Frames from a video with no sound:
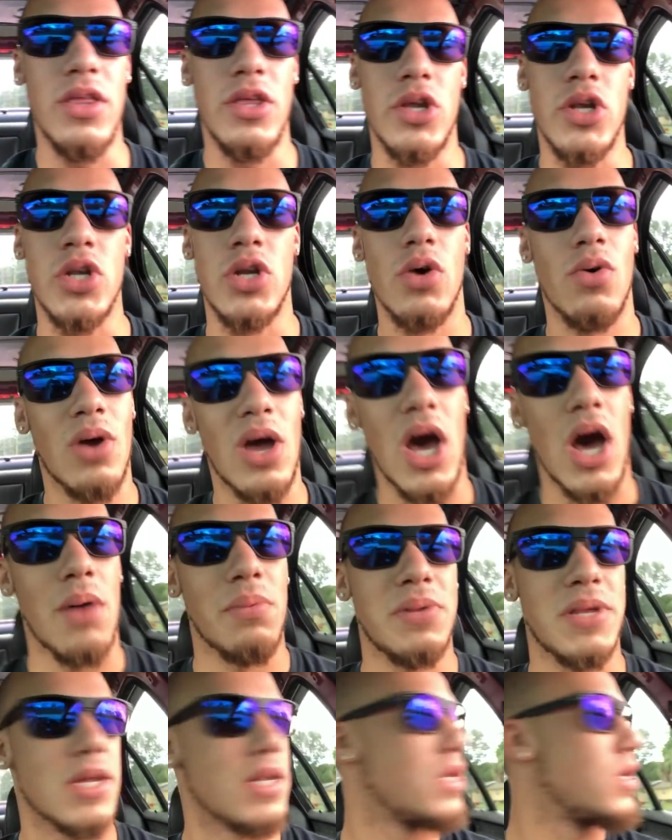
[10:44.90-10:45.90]
there's no
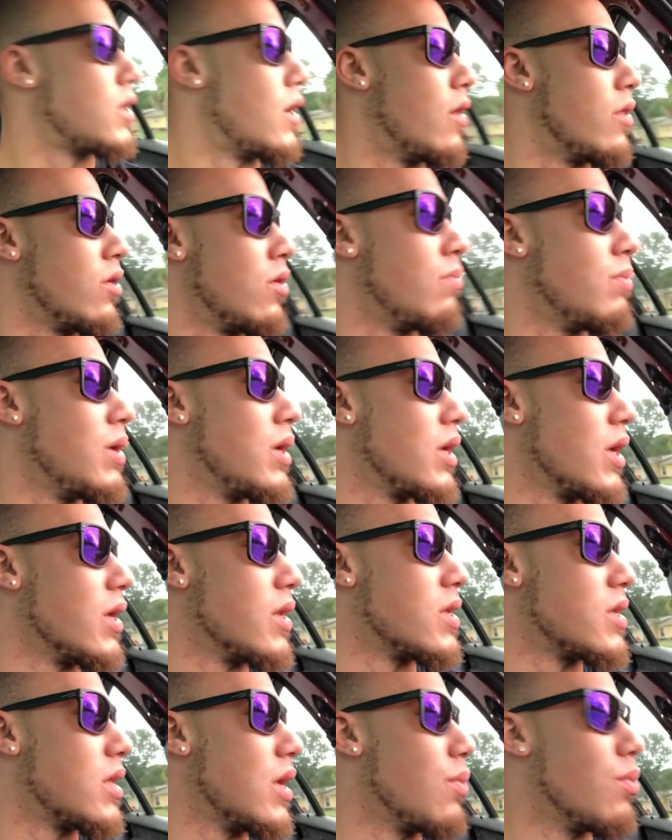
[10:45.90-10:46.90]
cops on Southern
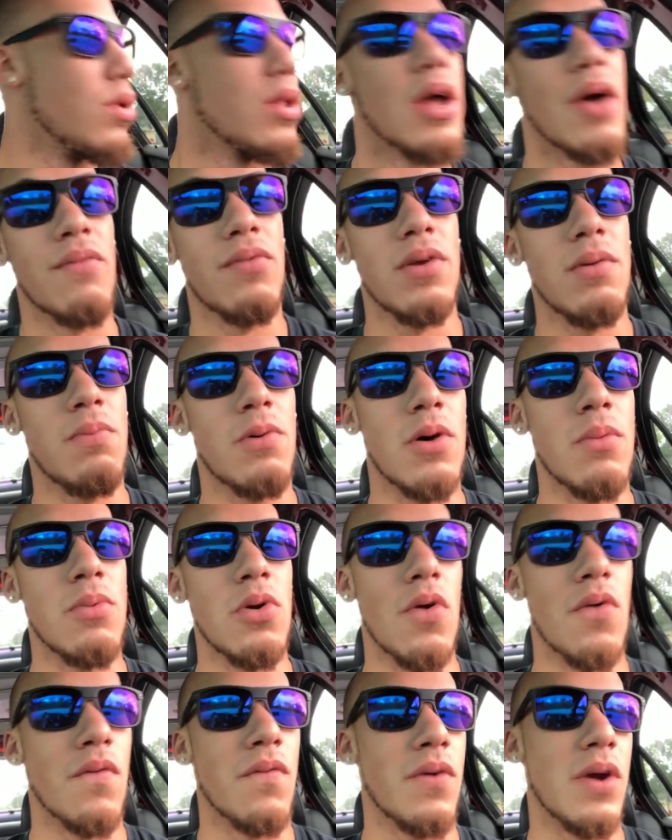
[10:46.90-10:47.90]
because they will definitely pull me
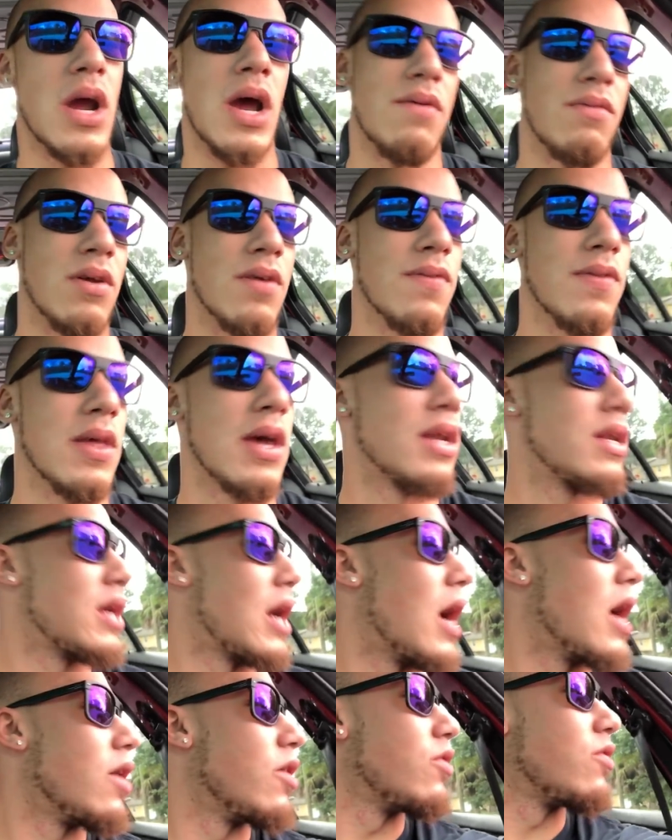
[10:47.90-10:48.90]
over for having a flat
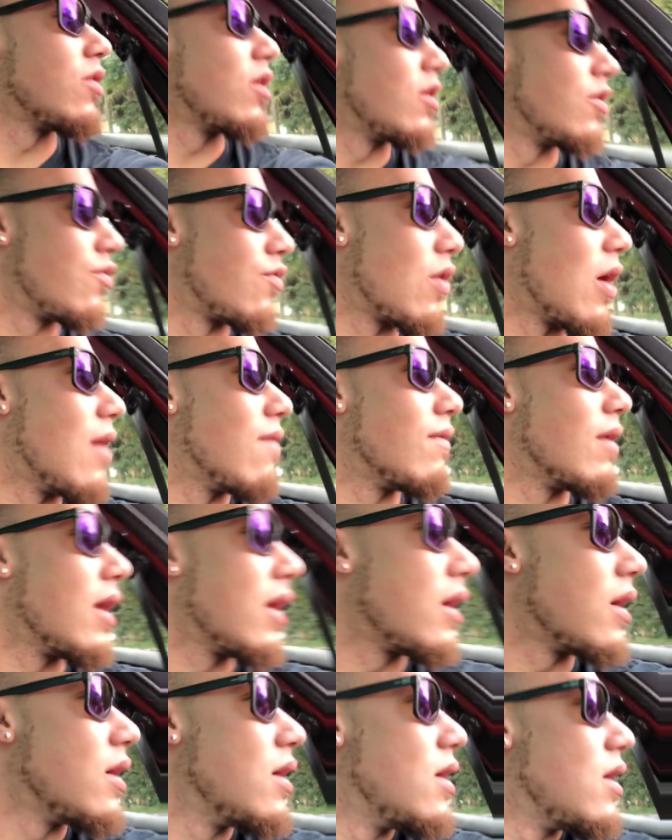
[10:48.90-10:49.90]
tire and try to drive on
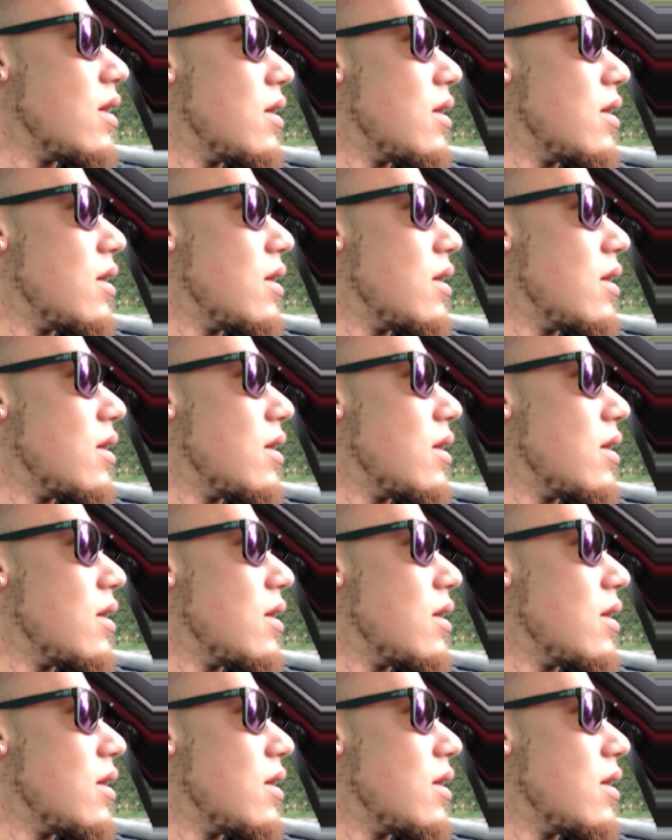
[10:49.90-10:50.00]
it.